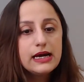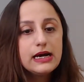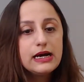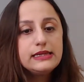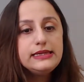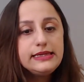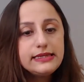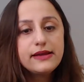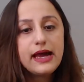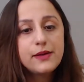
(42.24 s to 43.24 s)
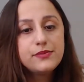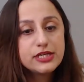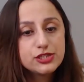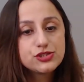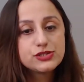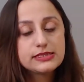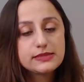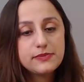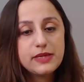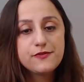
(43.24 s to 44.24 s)
Linear
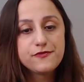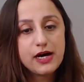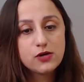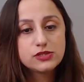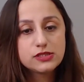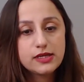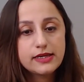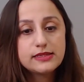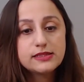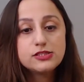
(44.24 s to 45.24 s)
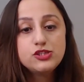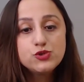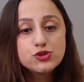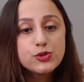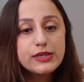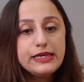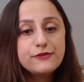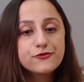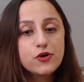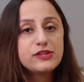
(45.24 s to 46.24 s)
abrasions may be found, and
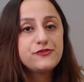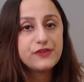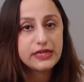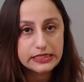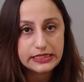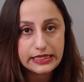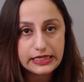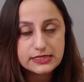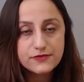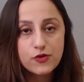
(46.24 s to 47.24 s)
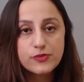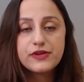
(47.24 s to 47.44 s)
usually from the fingernails